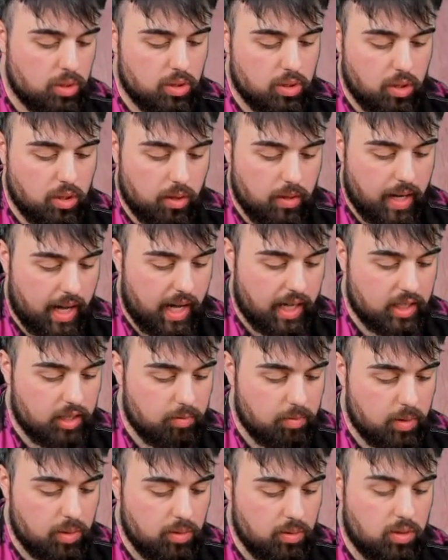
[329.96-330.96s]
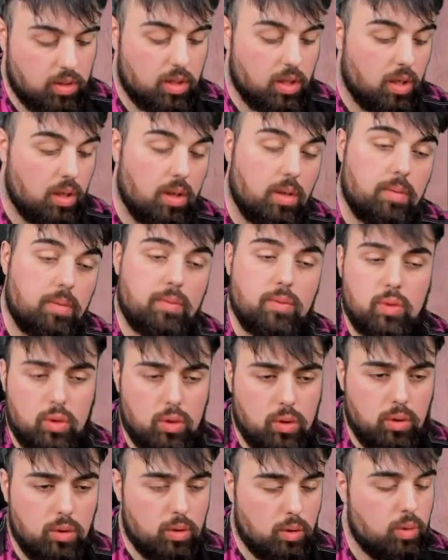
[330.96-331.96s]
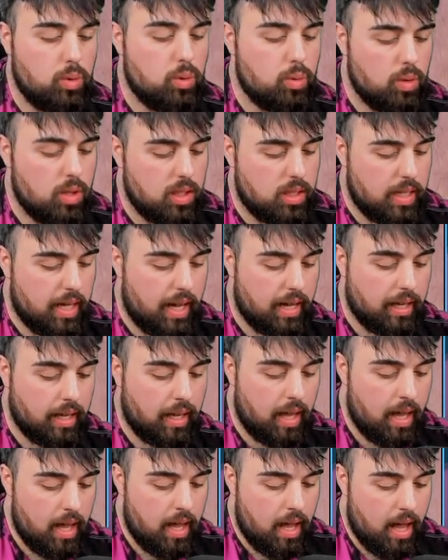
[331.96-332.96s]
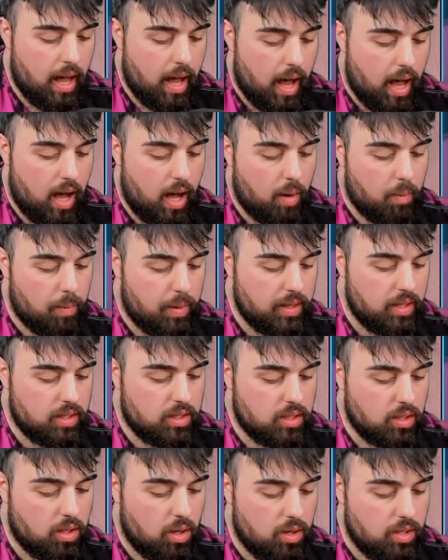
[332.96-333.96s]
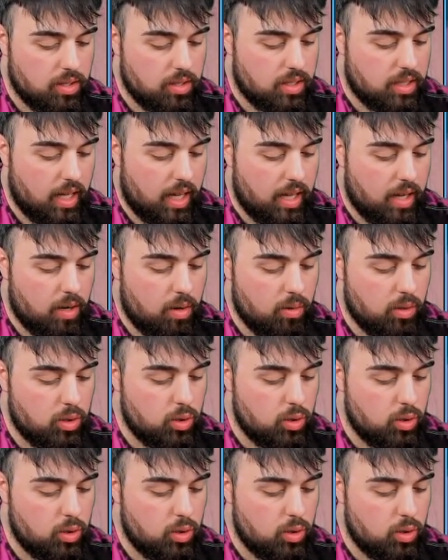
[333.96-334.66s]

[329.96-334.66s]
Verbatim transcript: this card to active mode, so pseudo dual attack. Uh, when this card is KO'd,